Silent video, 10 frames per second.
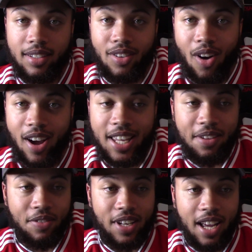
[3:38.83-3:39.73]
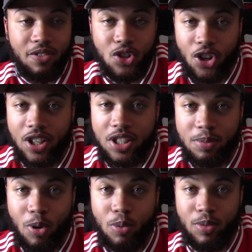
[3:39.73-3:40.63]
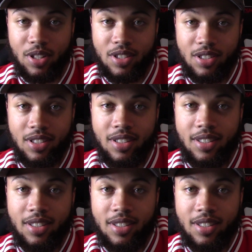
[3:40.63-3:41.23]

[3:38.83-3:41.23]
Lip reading: Can't even have joyous moments.